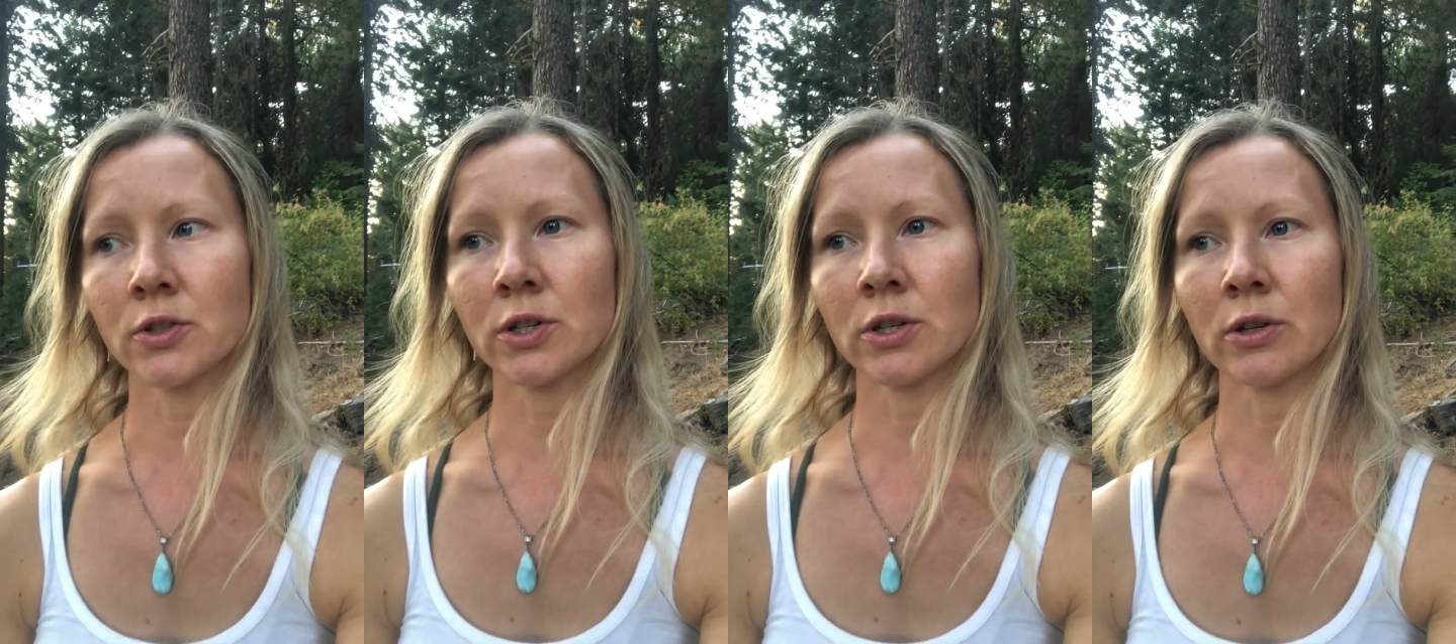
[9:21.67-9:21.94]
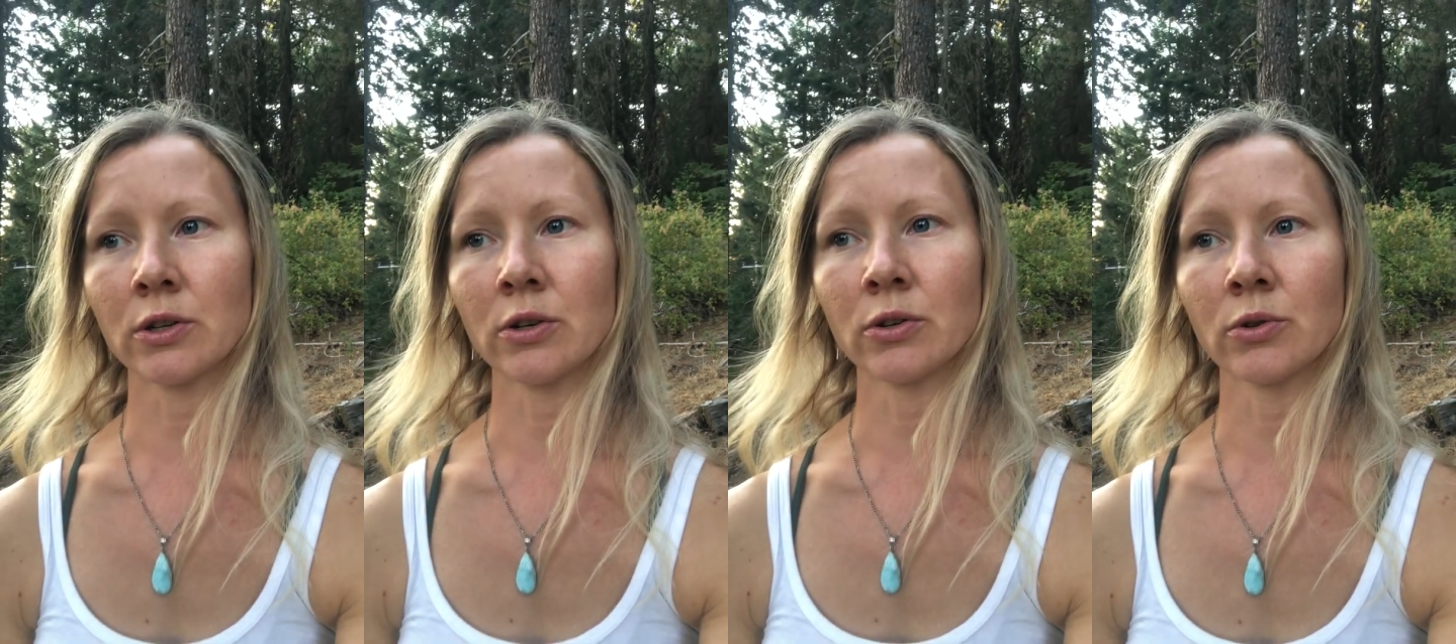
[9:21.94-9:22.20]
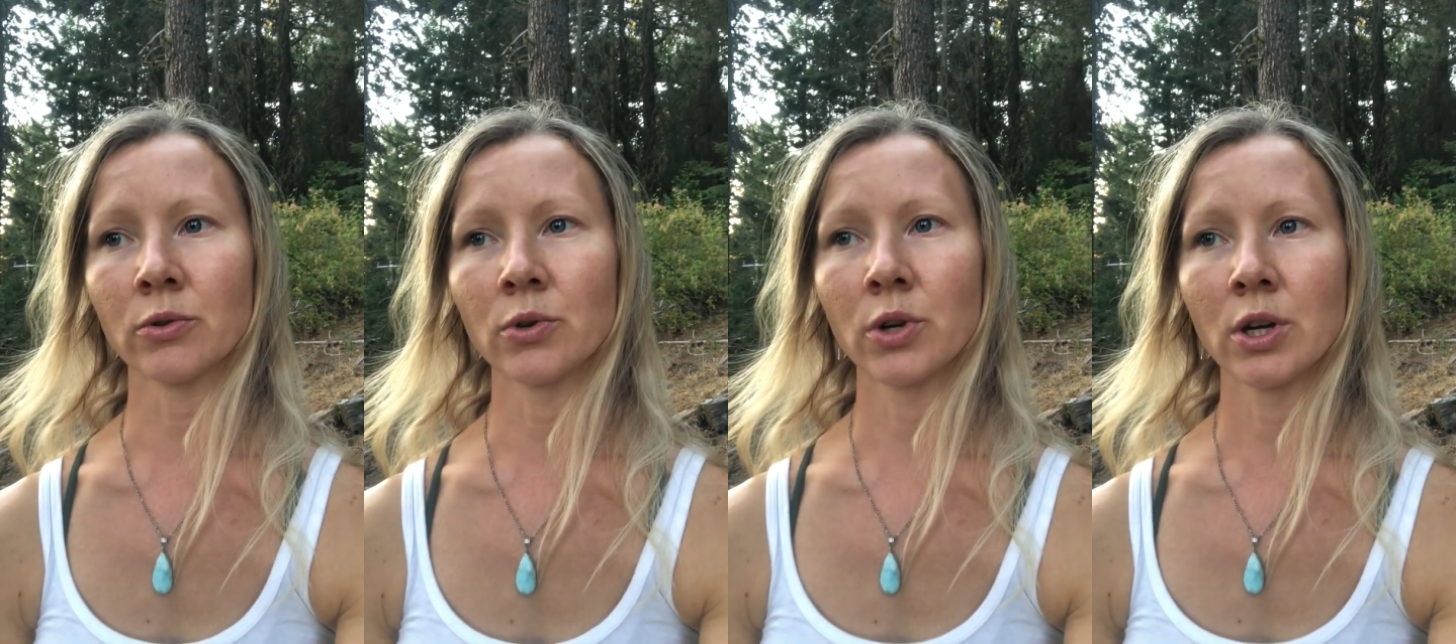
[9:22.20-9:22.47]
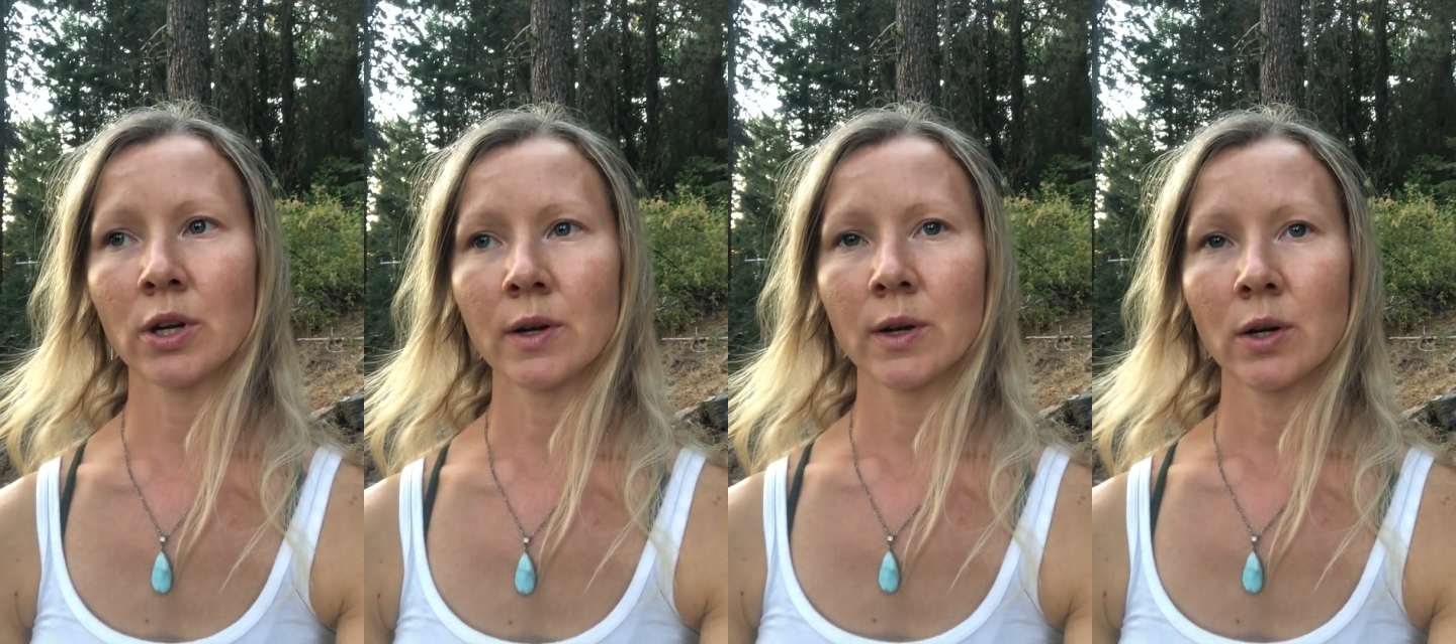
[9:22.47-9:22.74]
to
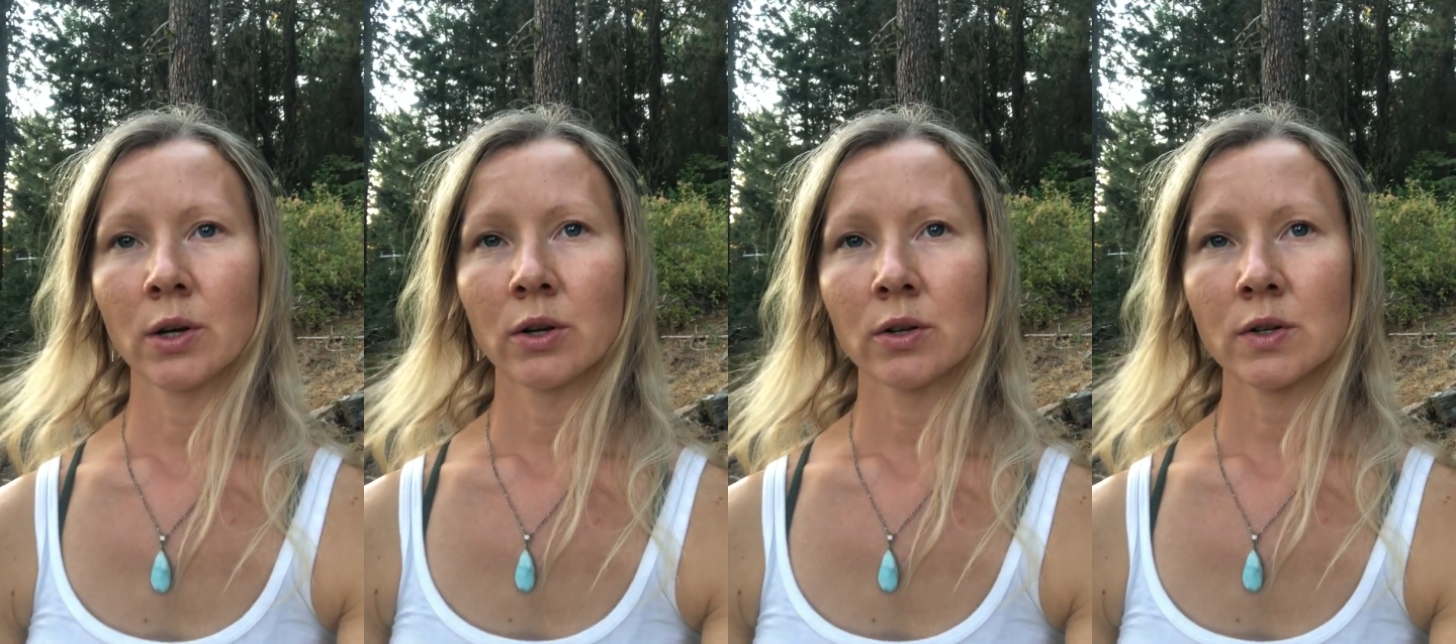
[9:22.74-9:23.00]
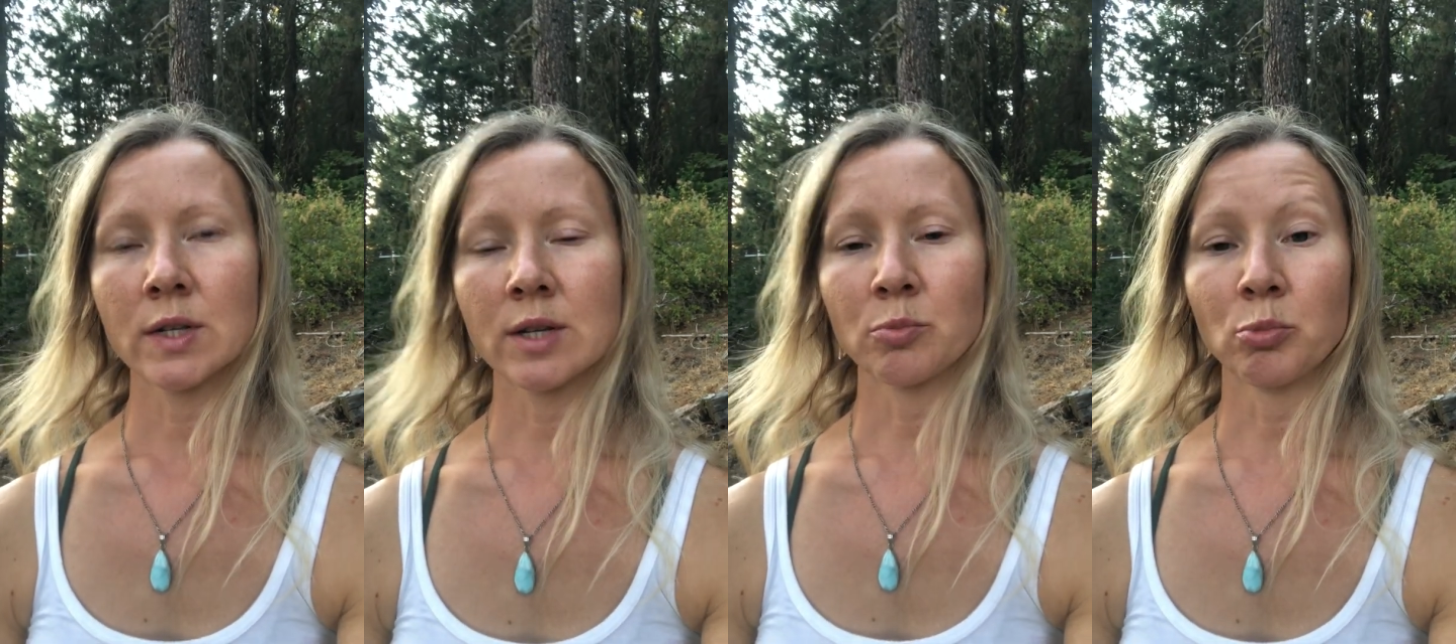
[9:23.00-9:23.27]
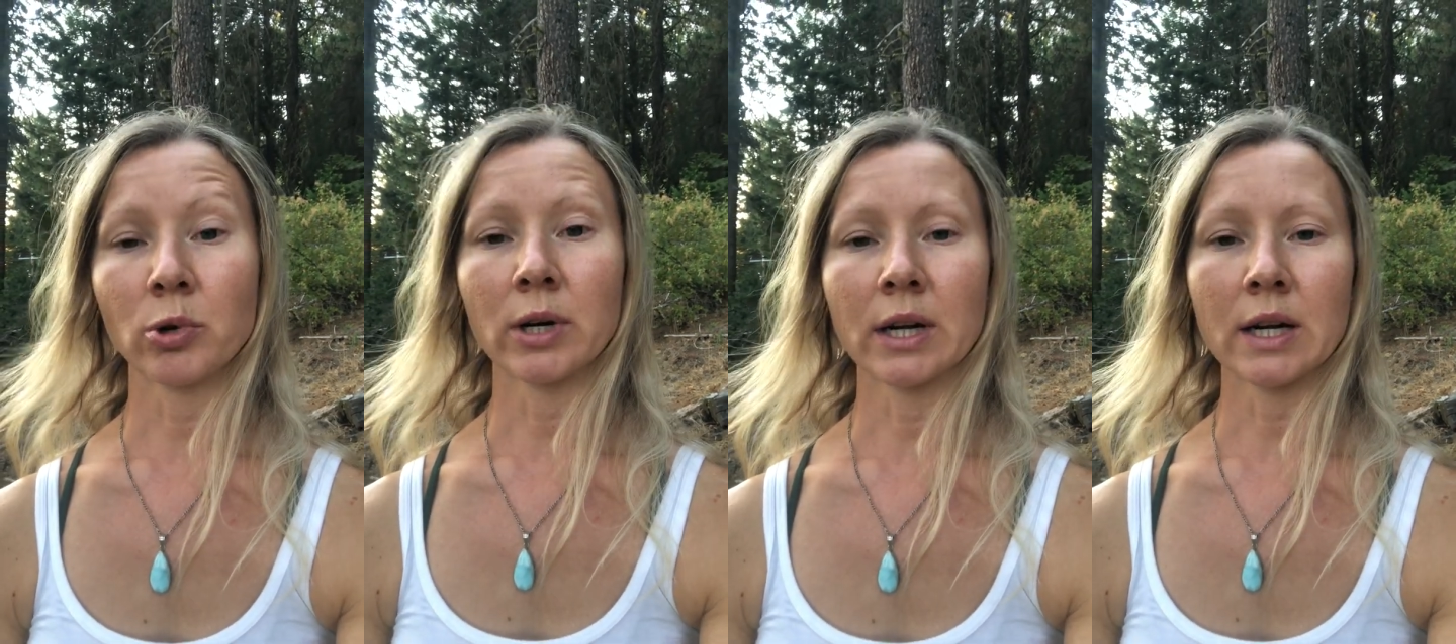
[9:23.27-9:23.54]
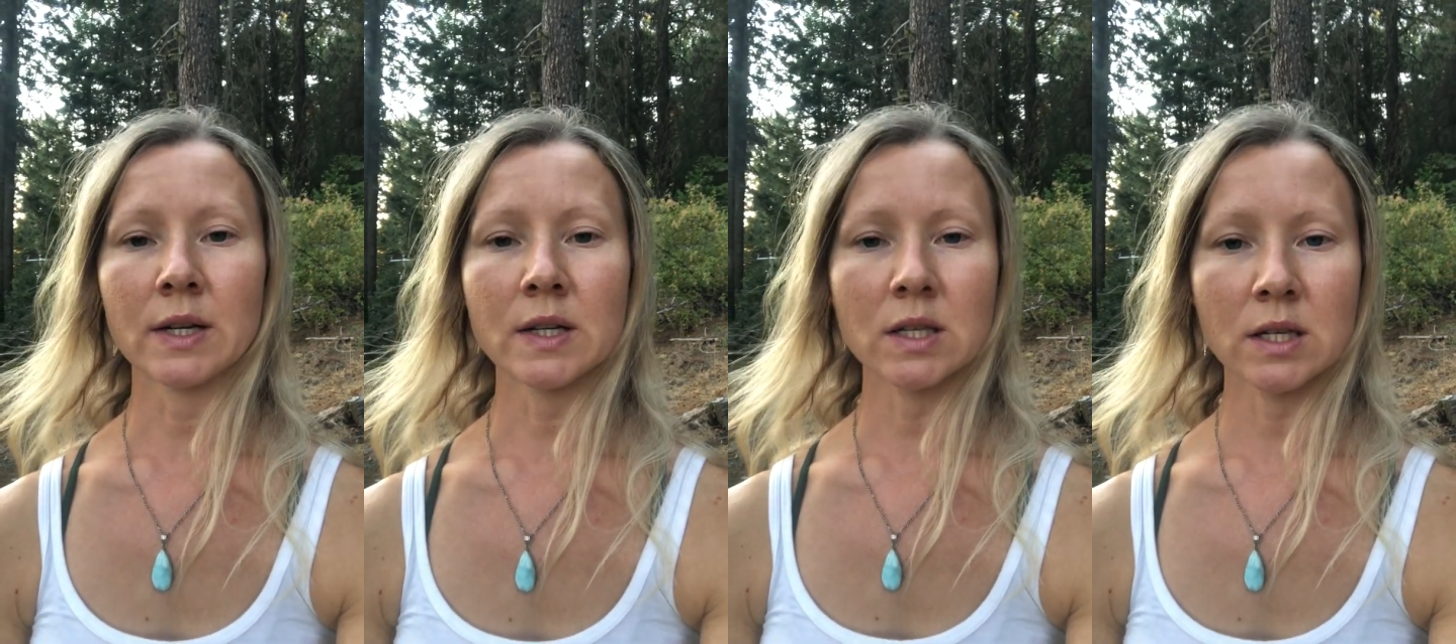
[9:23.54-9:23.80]
support
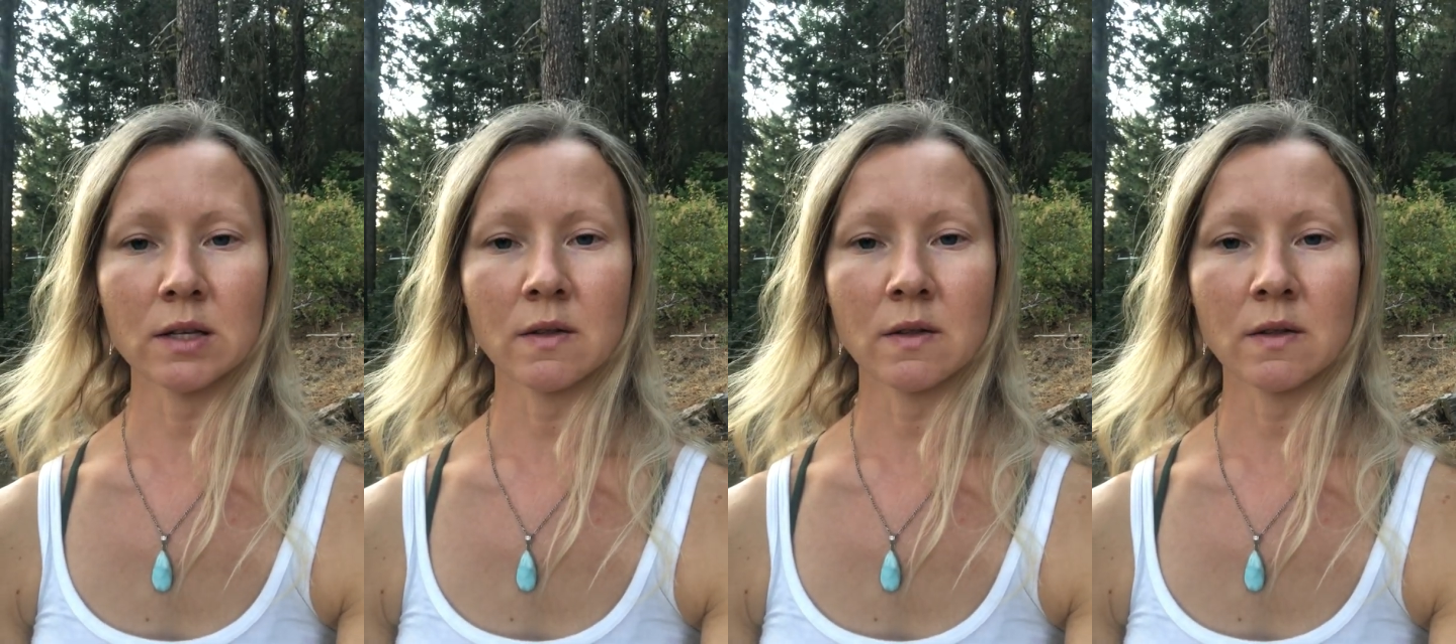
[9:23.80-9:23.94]
us.